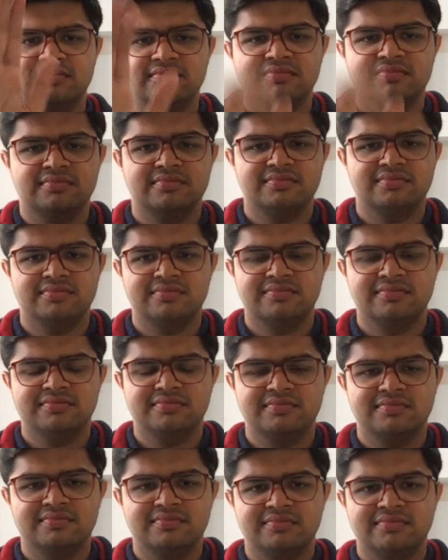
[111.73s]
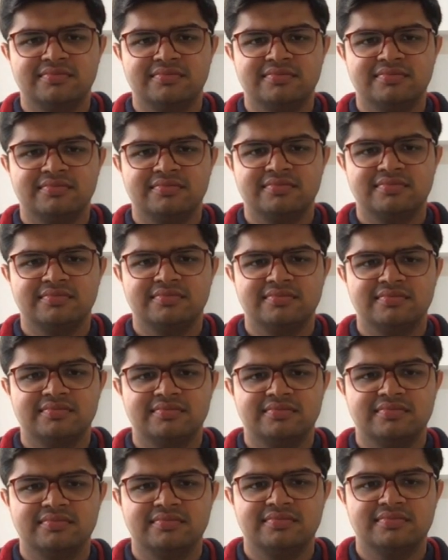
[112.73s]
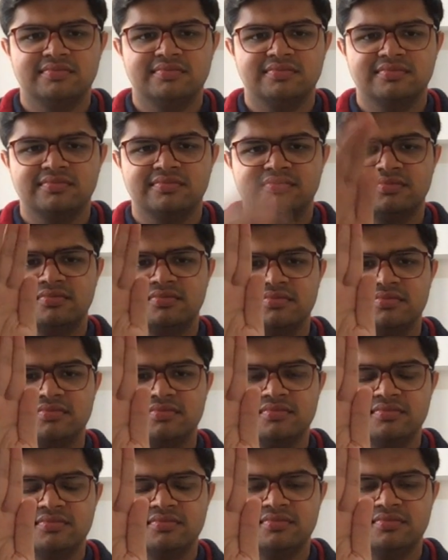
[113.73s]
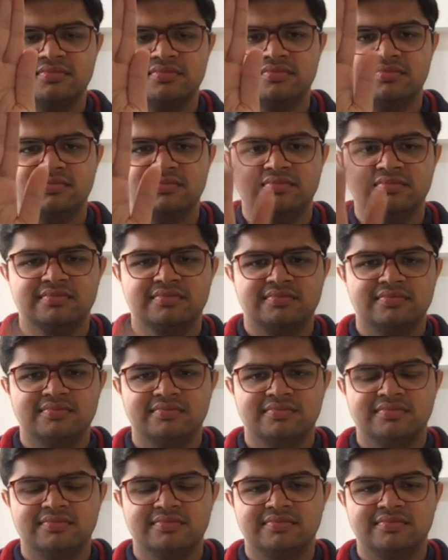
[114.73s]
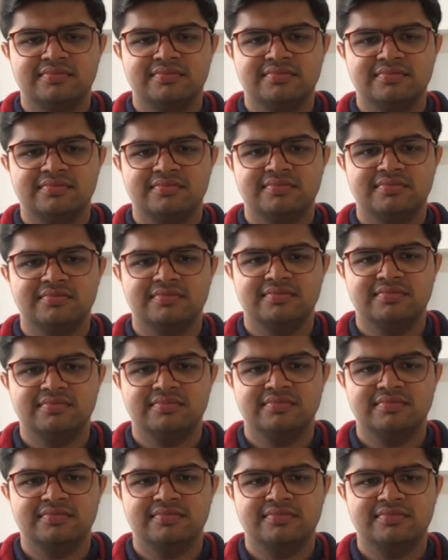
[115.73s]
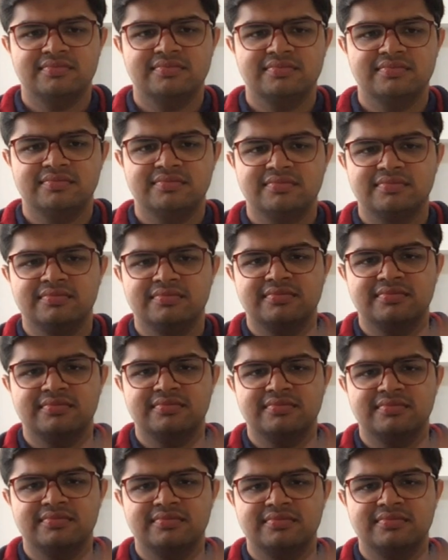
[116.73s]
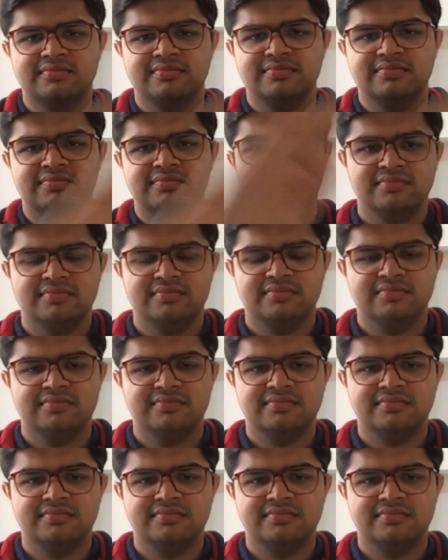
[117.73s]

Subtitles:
[no speech]